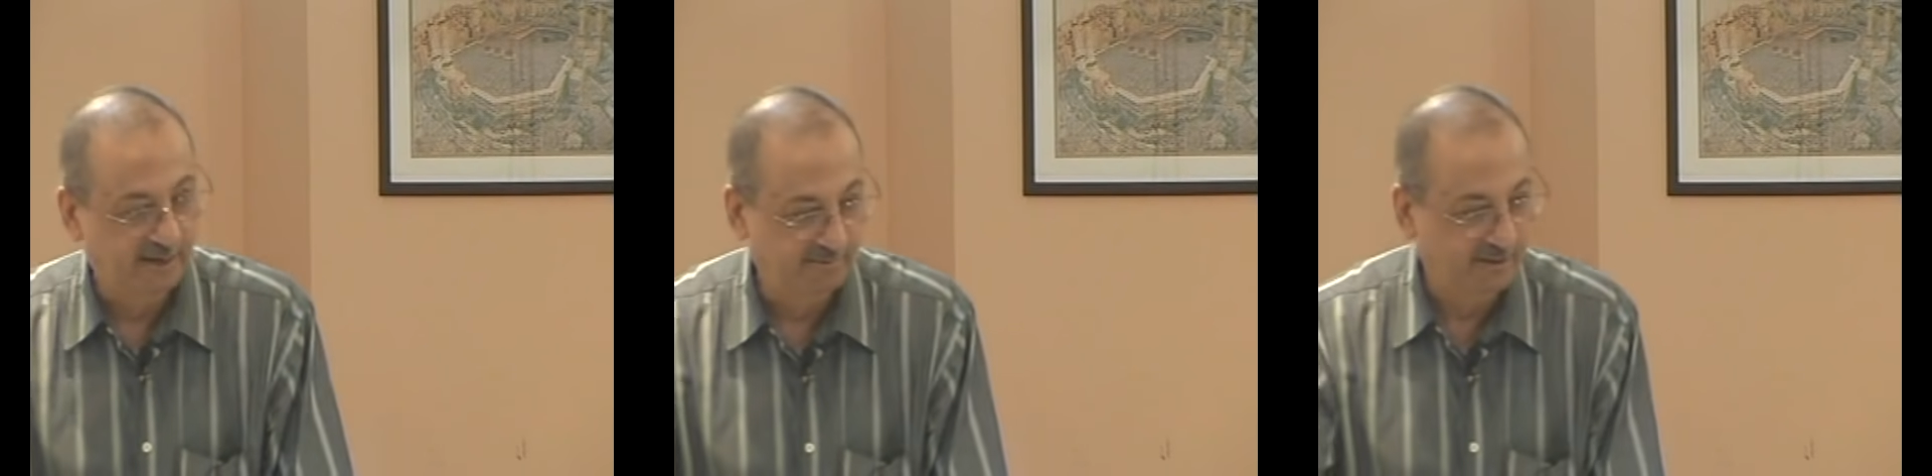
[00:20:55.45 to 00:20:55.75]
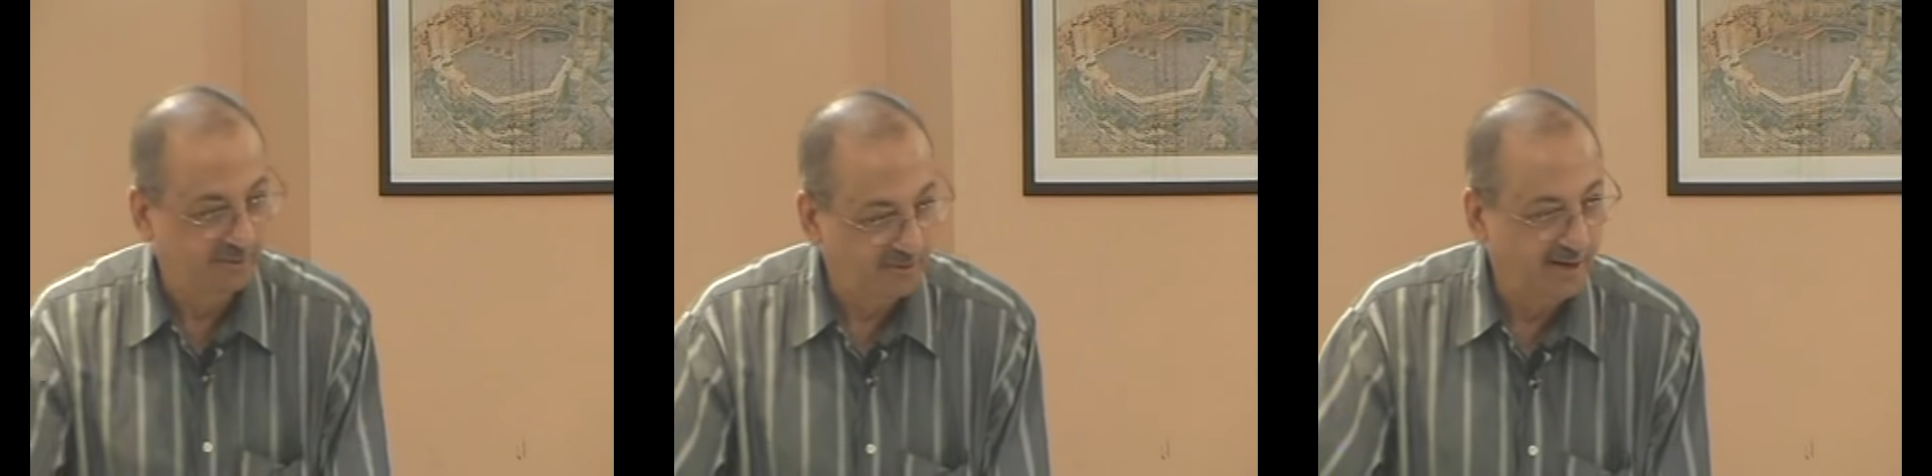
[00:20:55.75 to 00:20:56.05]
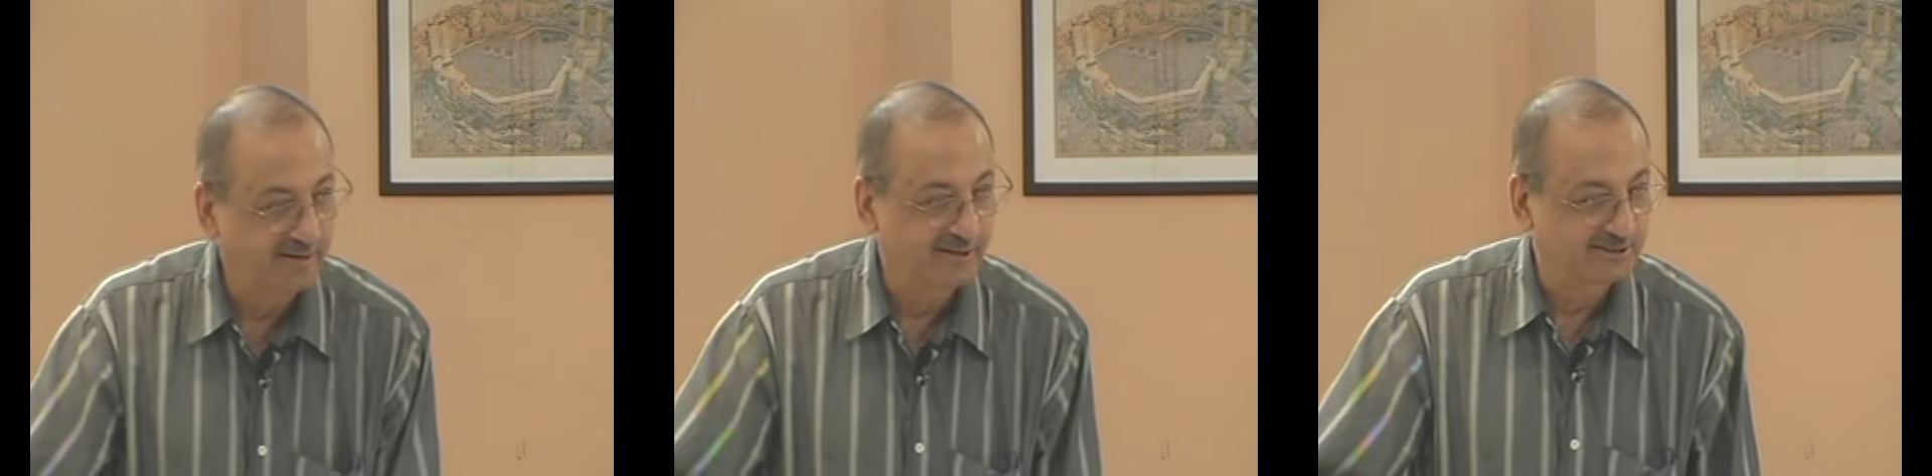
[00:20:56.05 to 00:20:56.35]
a good
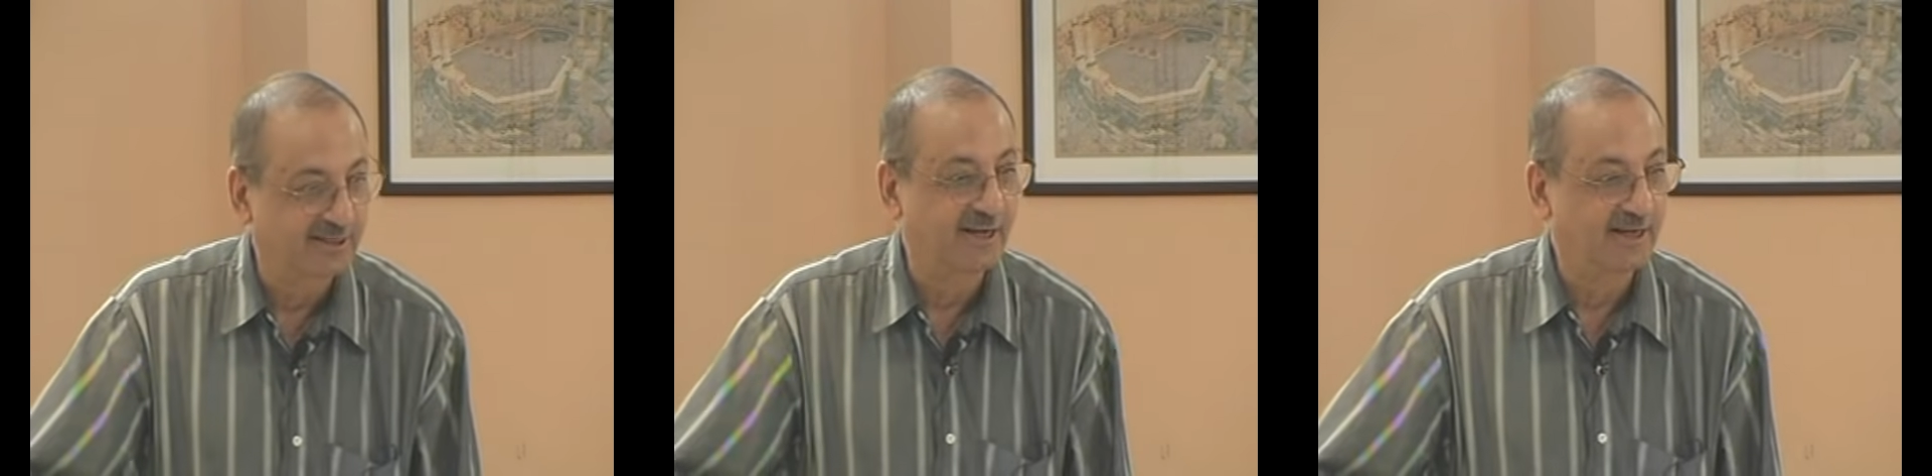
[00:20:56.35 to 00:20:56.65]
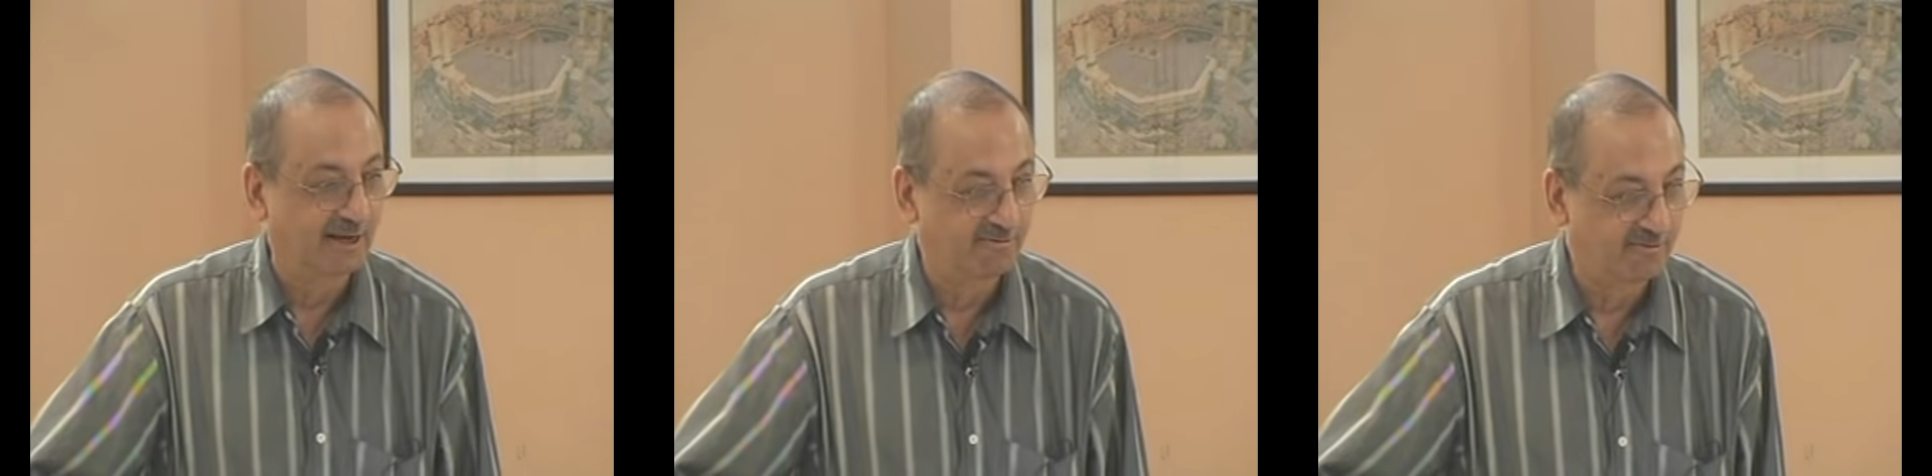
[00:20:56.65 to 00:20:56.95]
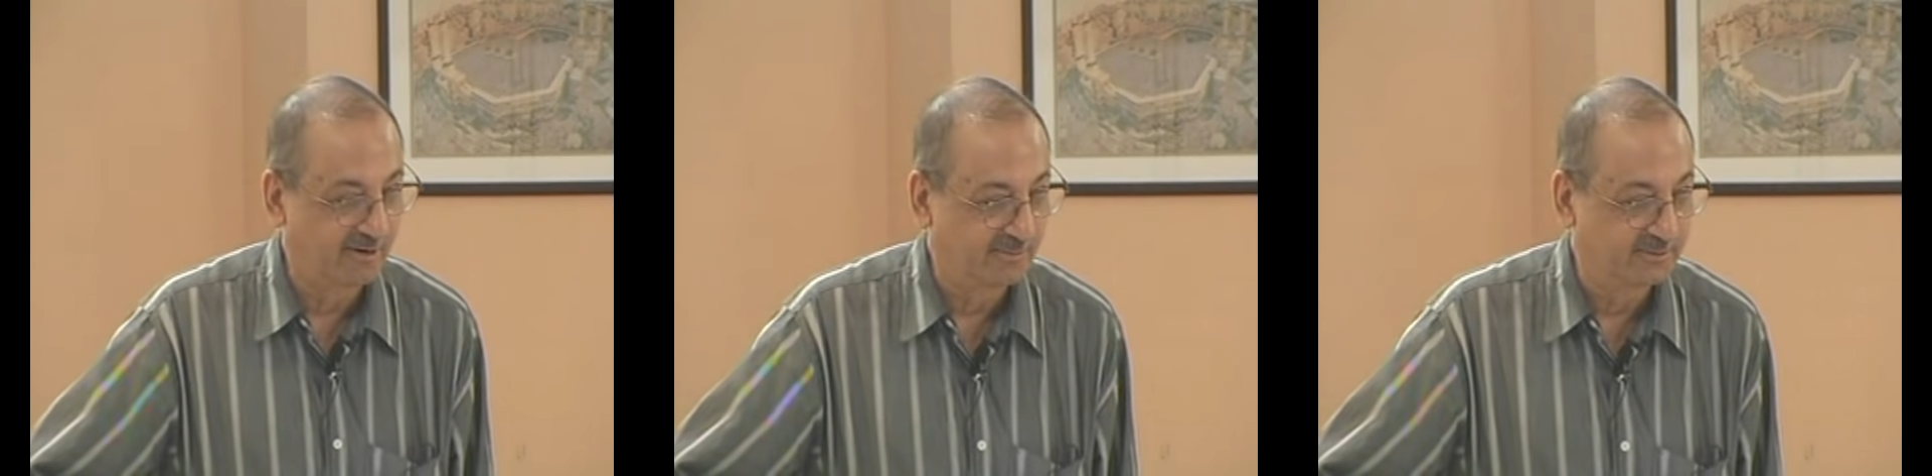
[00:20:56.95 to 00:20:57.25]
understanding of
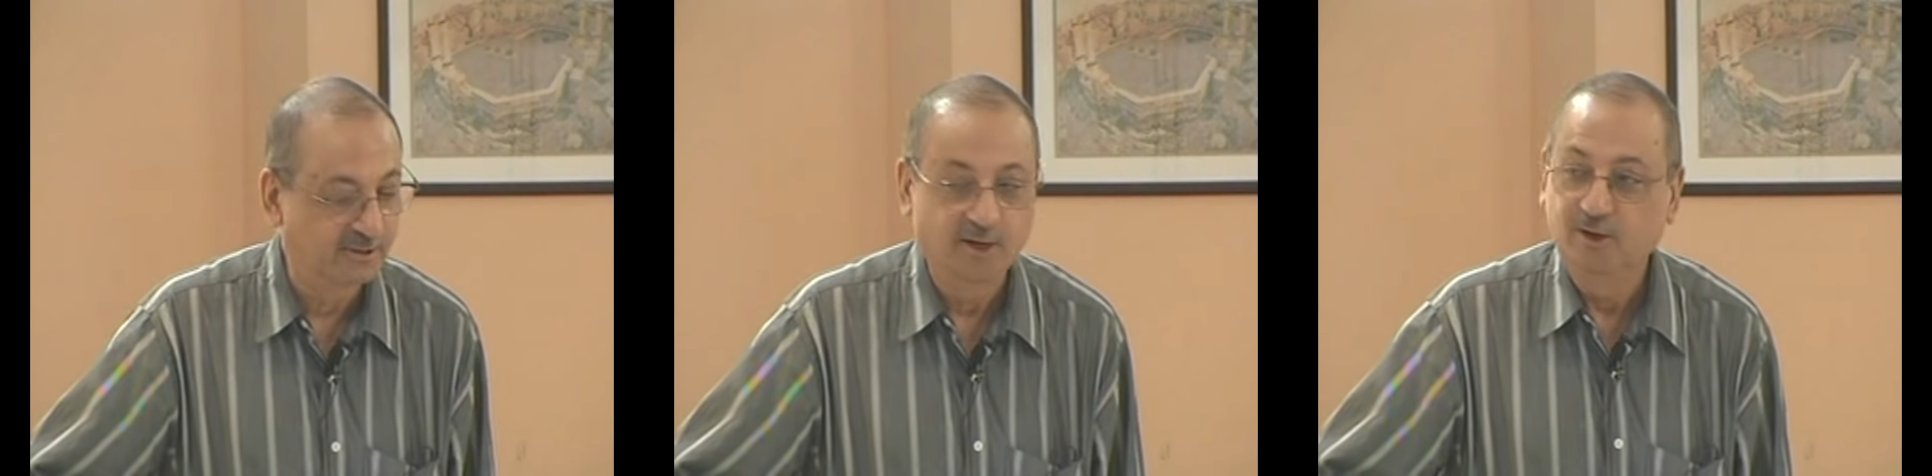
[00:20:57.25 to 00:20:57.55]
verbs.